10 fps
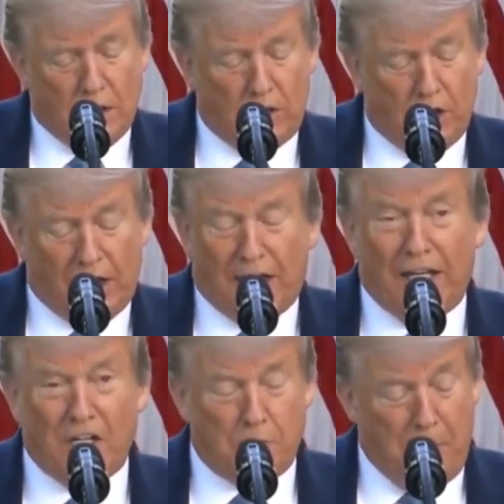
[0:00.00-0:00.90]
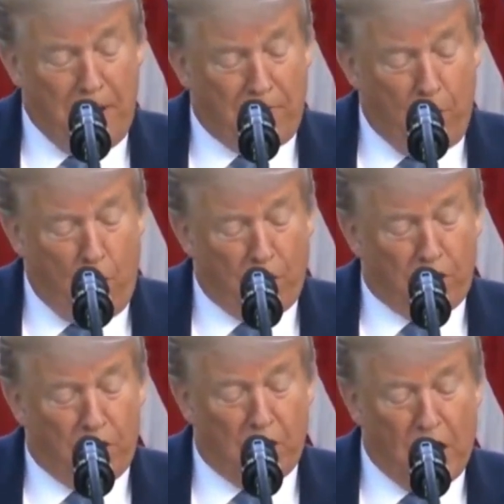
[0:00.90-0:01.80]
until at least May
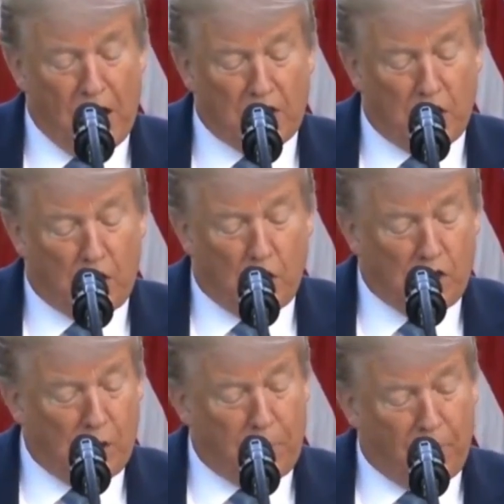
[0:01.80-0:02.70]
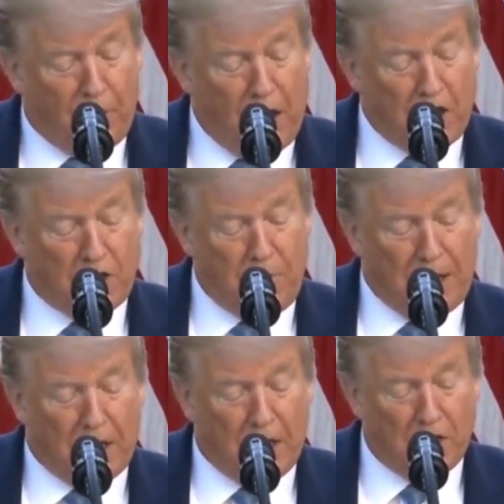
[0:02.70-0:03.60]
4th. The Constitution provides a
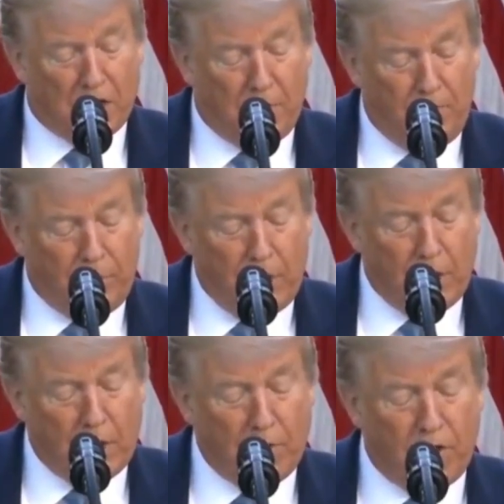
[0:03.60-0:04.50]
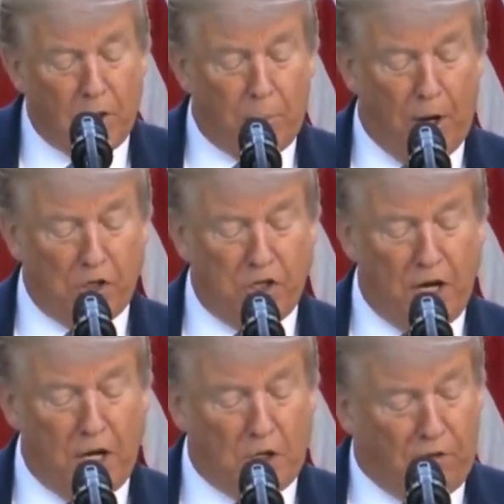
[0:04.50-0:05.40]
mechanism for the
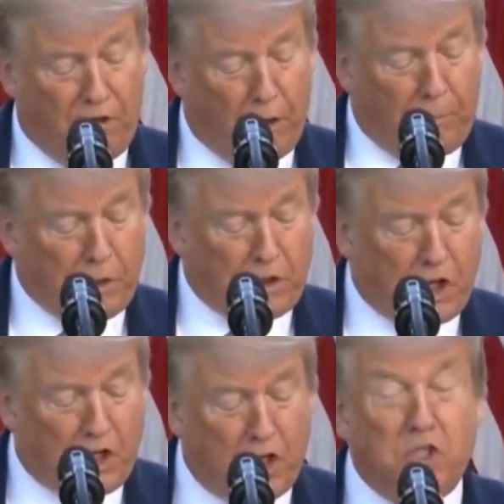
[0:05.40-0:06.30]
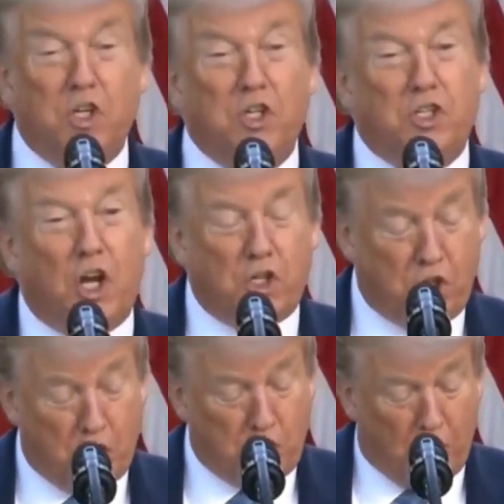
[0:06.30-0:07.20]
president to fill positions in
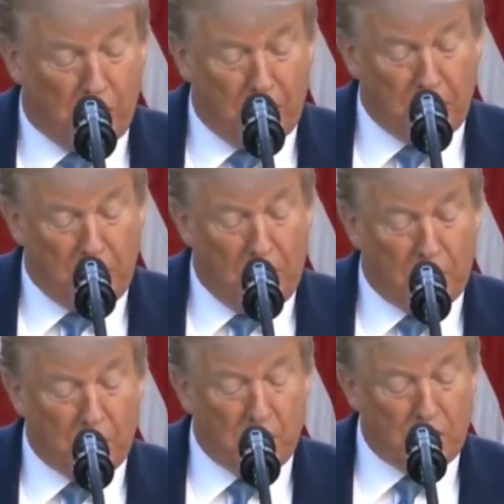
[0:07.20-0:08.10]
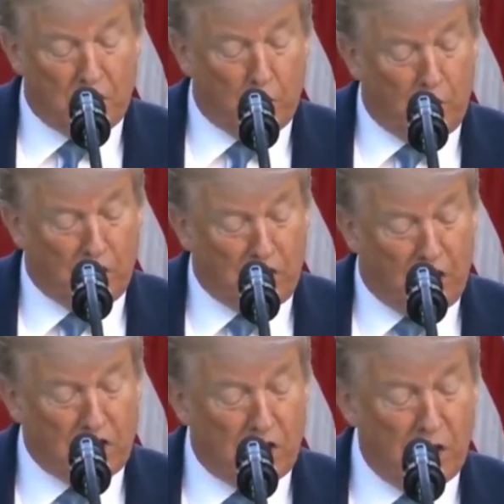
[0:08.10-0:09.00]
such circumstances. The
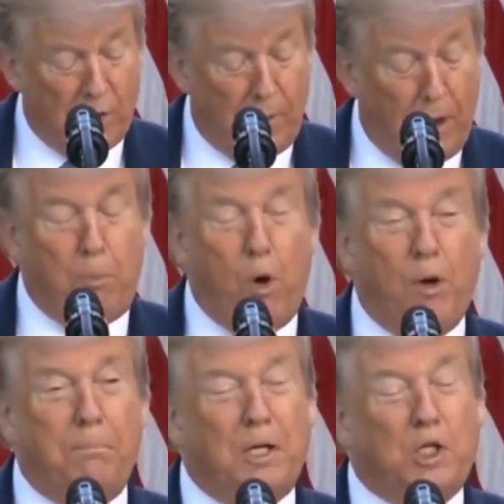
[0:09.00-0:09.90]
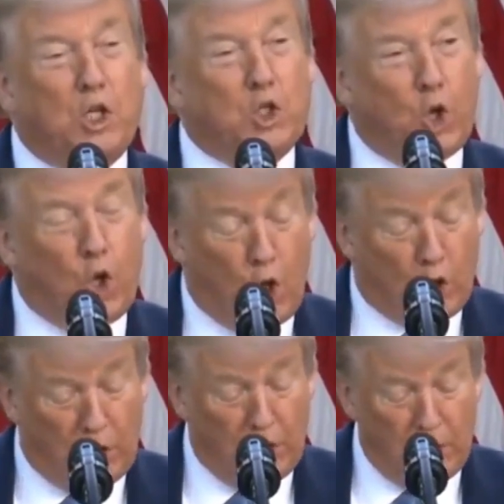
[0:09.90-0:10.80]
recess appointment, it's
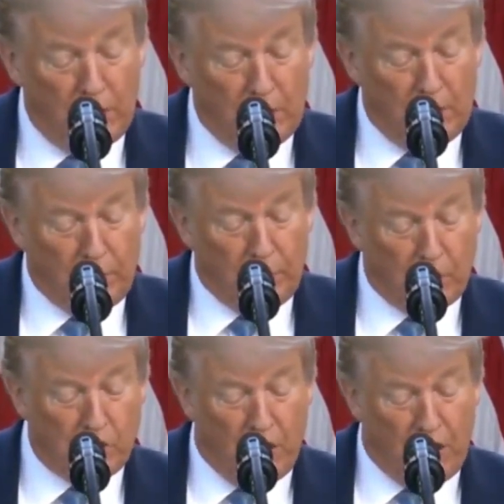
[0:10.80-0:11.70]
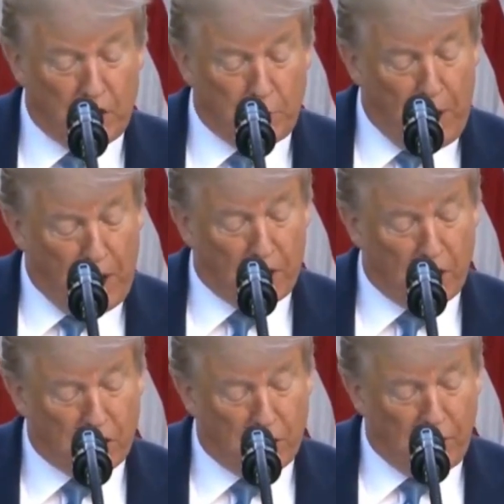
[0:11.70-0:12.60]
called. The Senate's
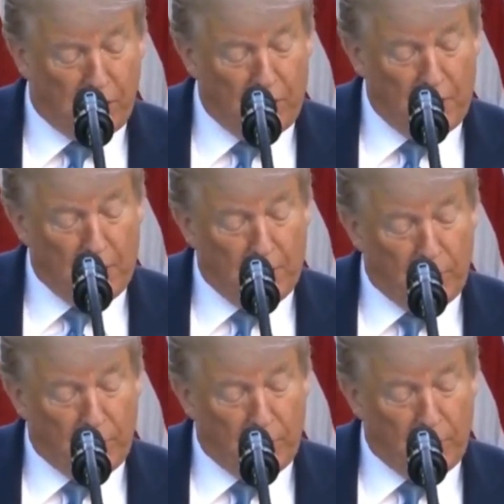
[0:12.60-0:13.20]
practice of